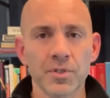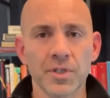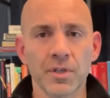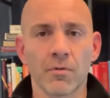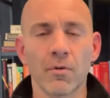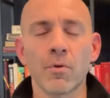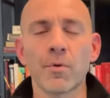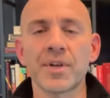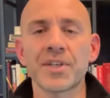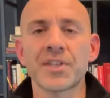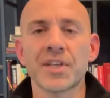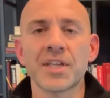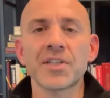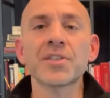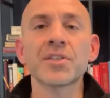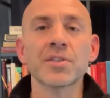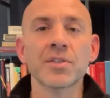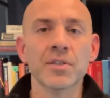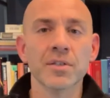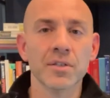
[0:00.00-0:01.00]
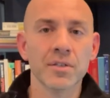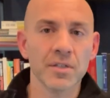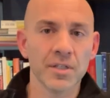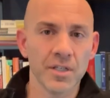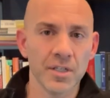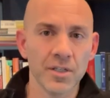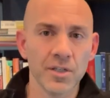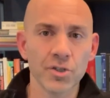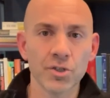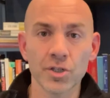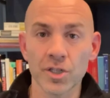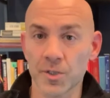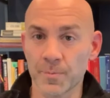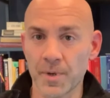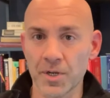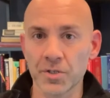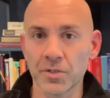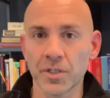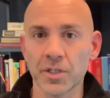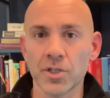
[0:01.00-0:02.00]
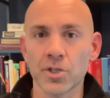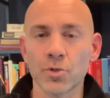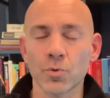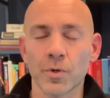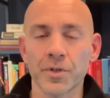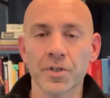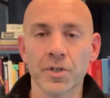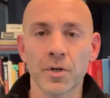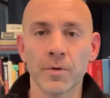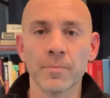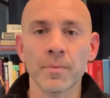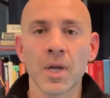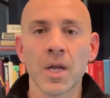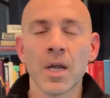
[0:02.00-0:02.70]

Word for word: There always is, in the especially in the short term.